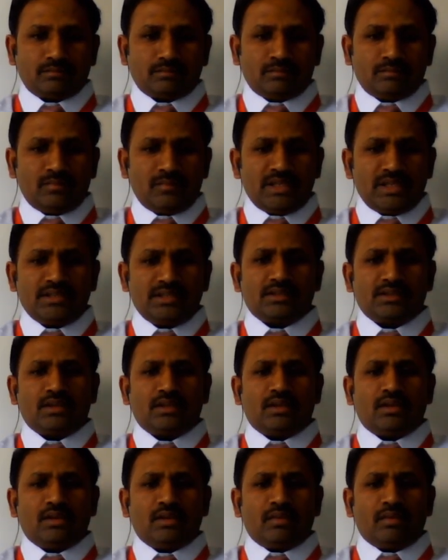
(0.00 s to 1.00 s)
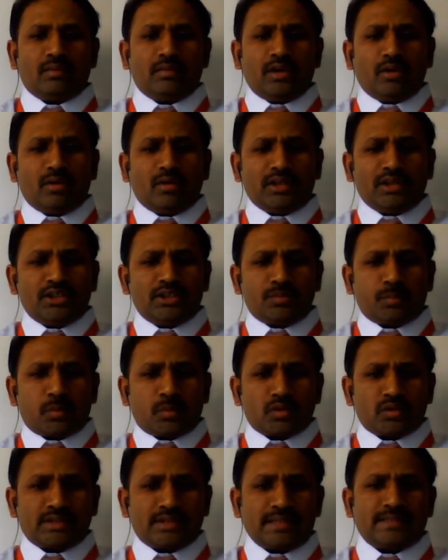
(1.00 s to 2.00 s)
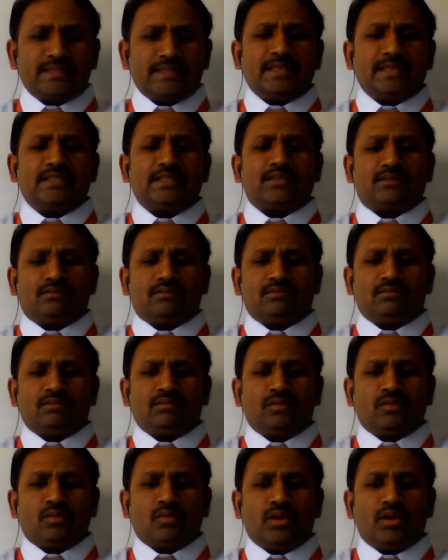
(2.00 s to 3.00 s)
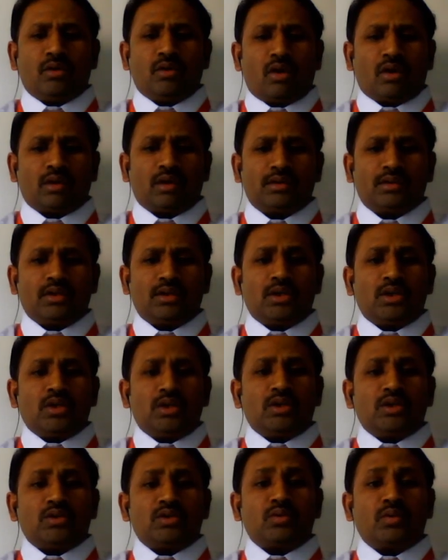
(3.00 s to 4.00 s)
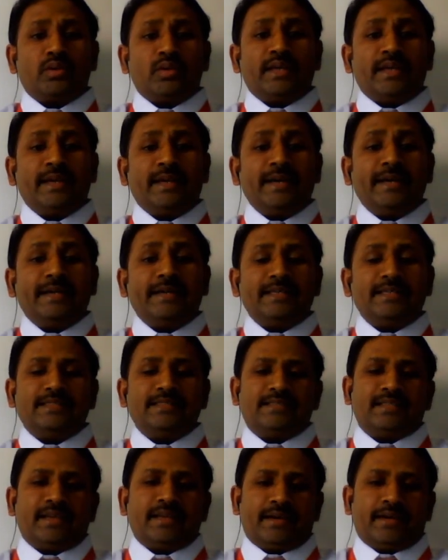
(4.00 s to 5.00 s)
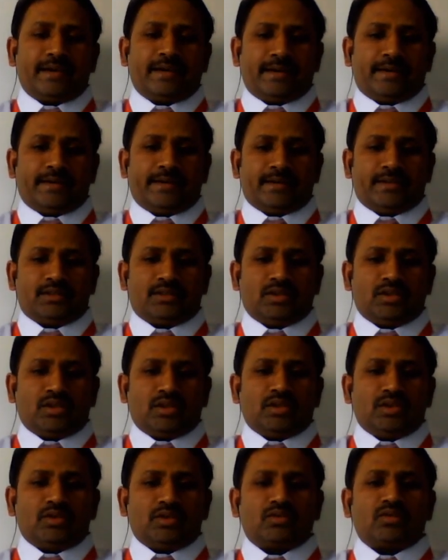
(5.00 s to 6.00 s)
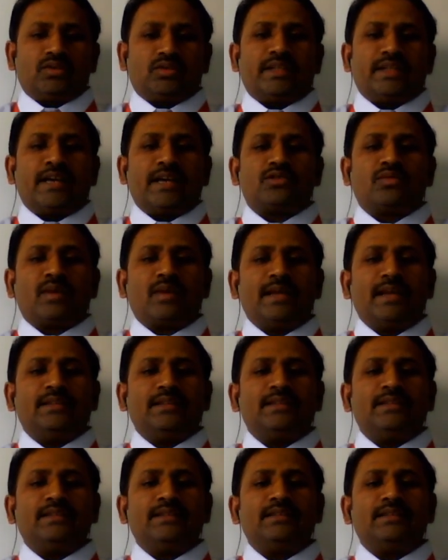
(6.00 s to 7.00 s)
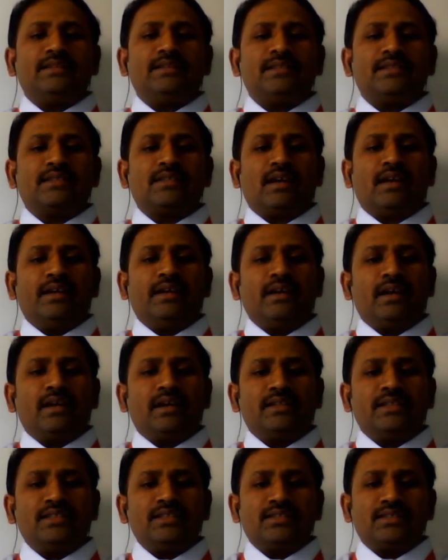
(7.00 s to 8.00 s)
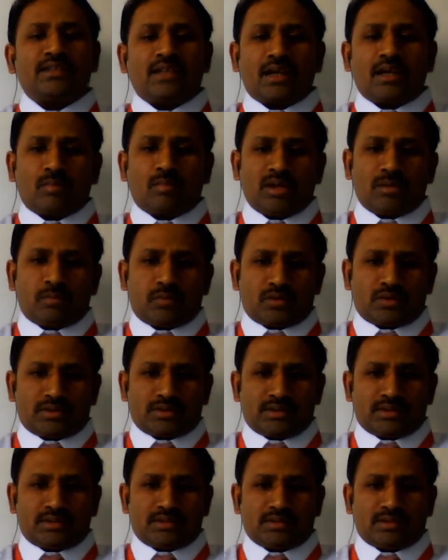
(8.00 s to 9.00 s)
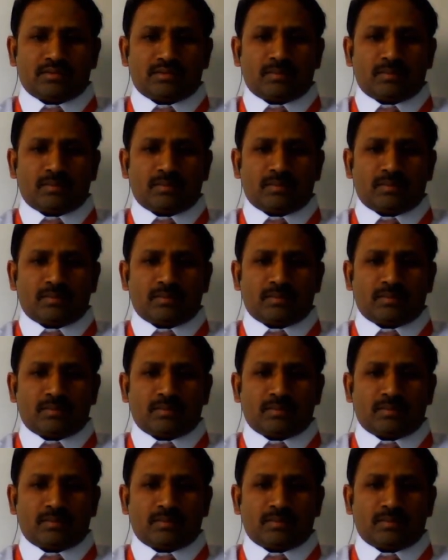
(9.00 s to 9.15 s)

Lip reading: Means whenever this process is going on, so heat is generated. So that's why this under this thermal process.